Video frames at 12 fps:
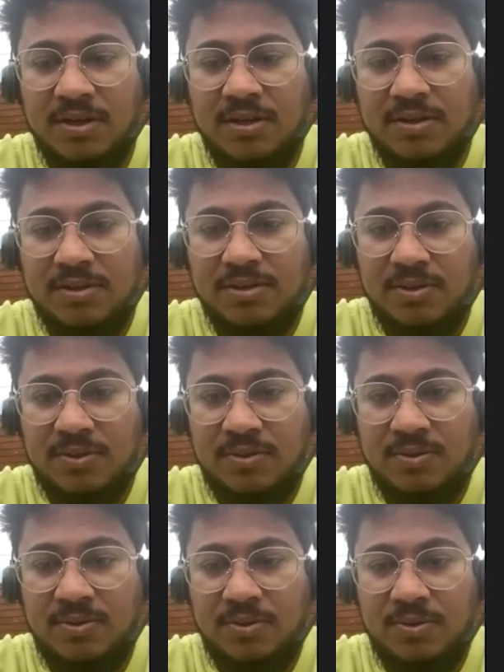
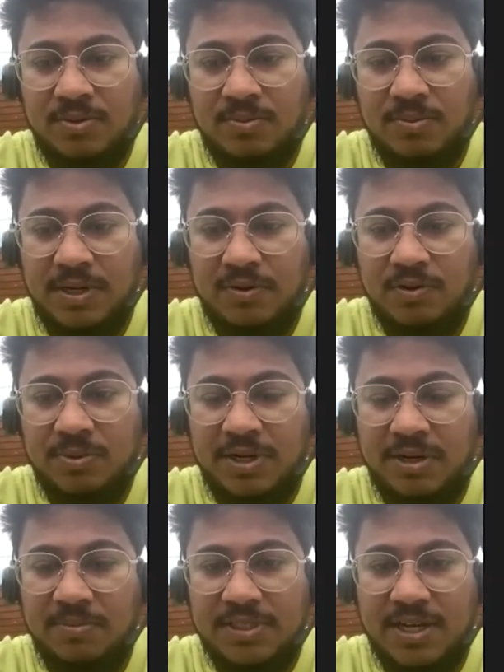So it was
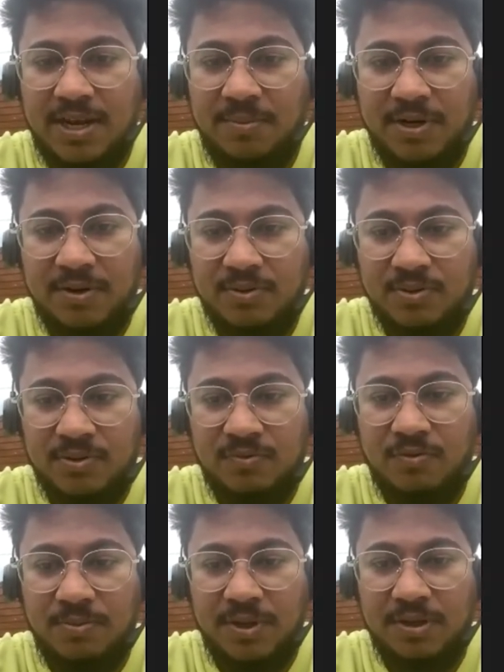pretty much hybrid course
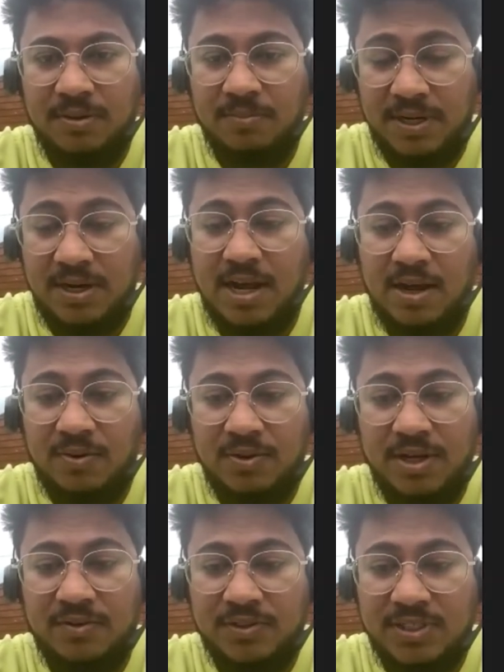for me. But now they
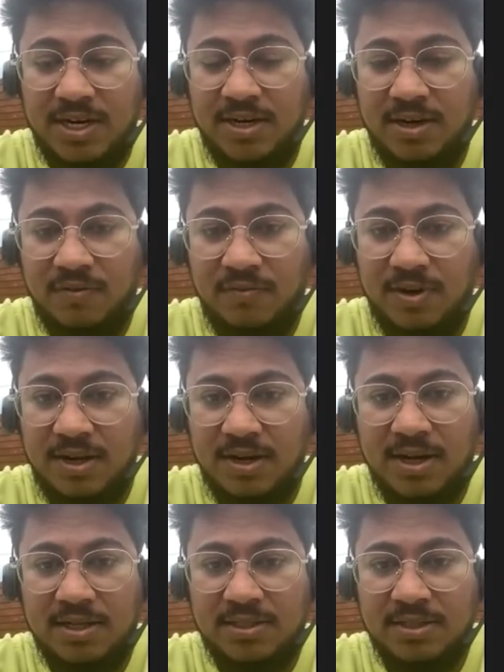have started offline
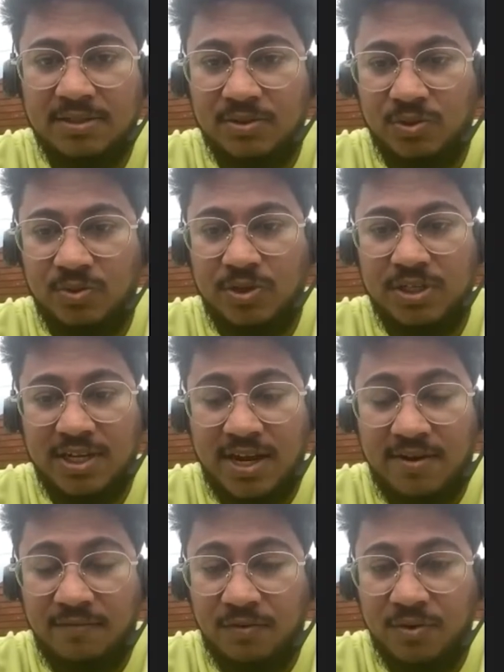classes, so students
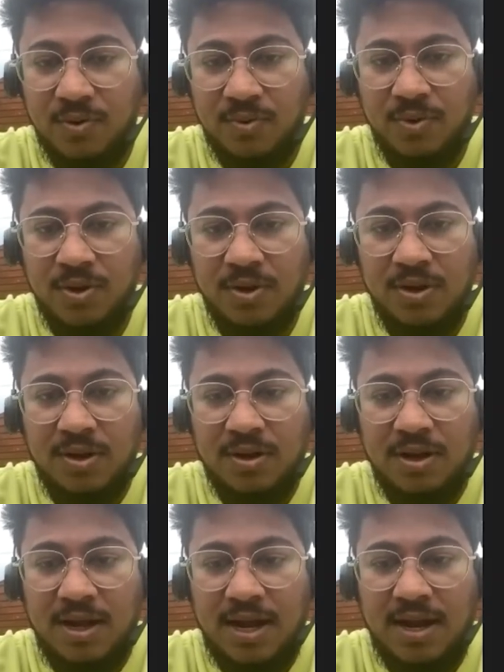have to go
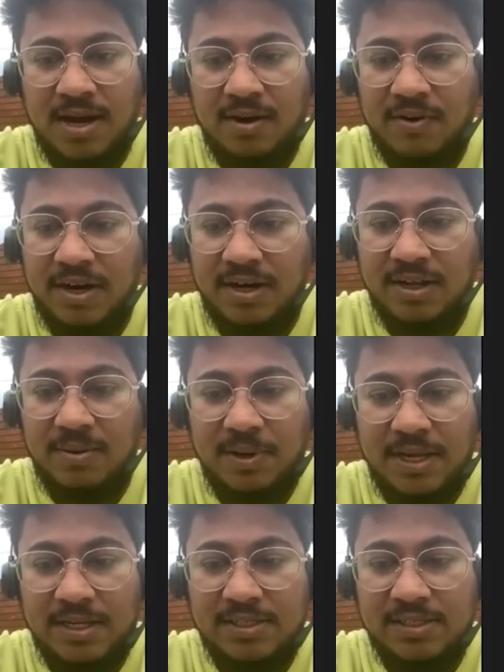and finding a
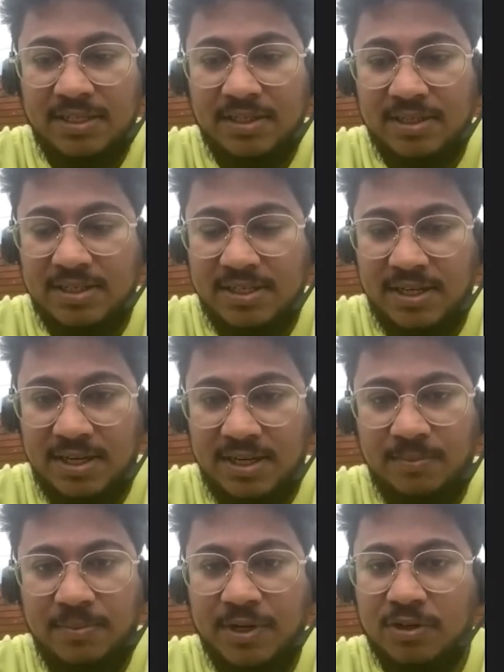place near the
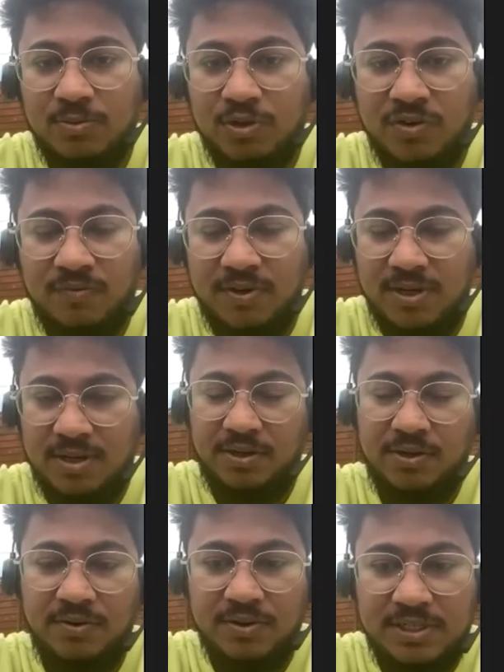city because most of the
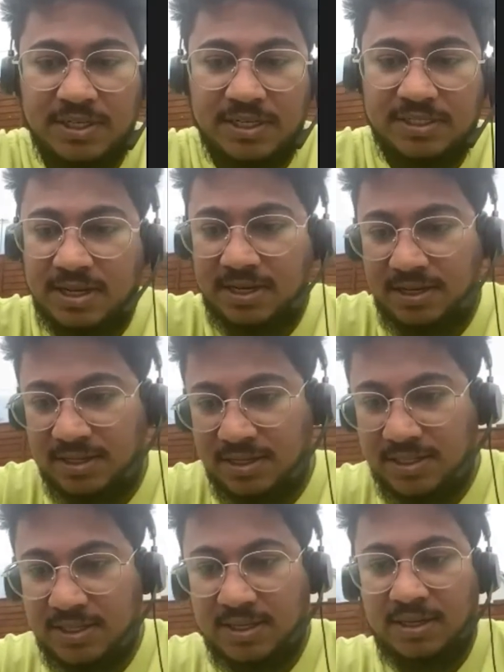universities are near the
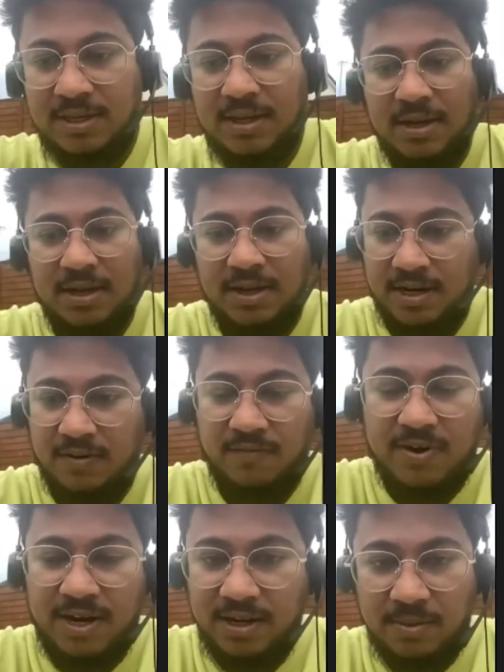city, and
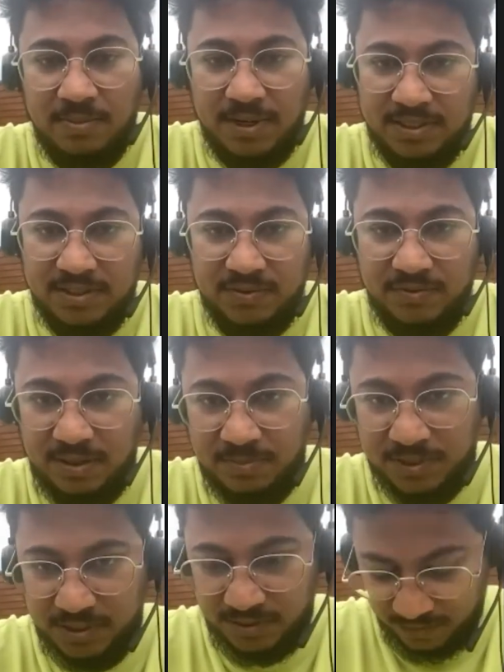finding a place is very
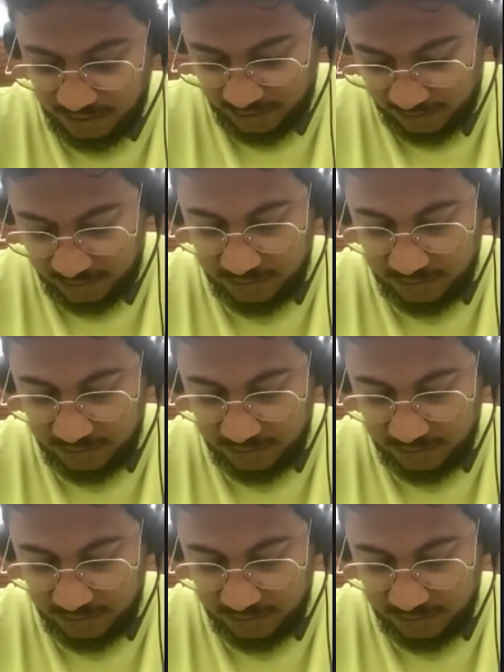much difficult.